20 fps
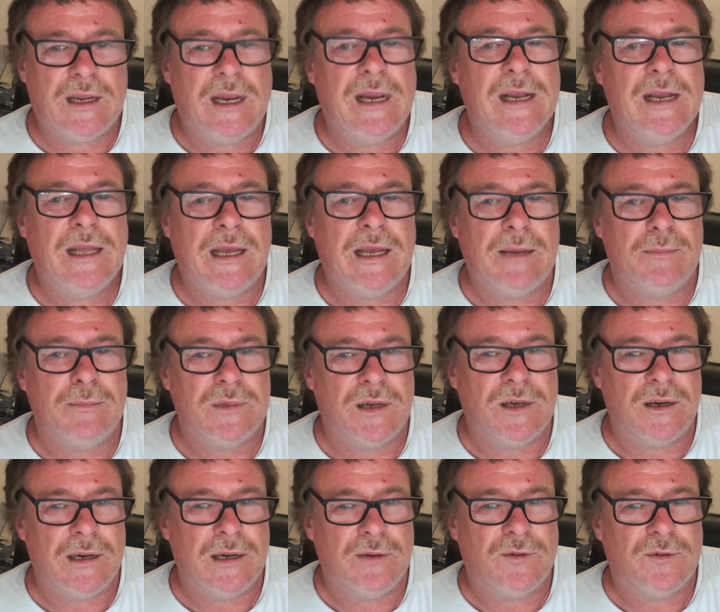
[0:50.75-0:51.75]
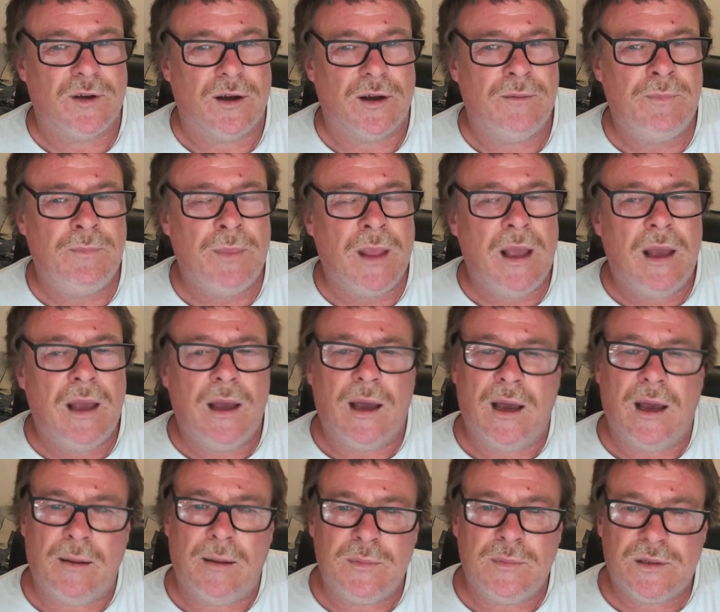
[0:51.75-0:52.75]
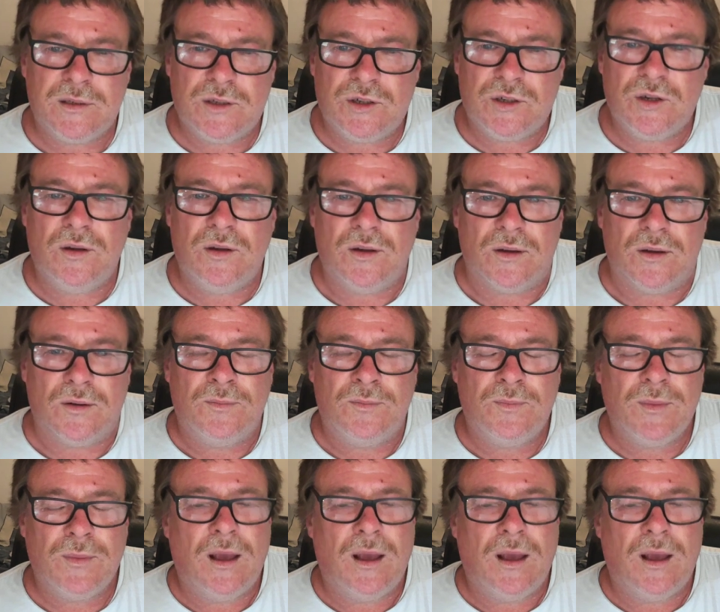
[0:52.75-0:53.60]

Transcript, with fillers: killhim.info, um, to you.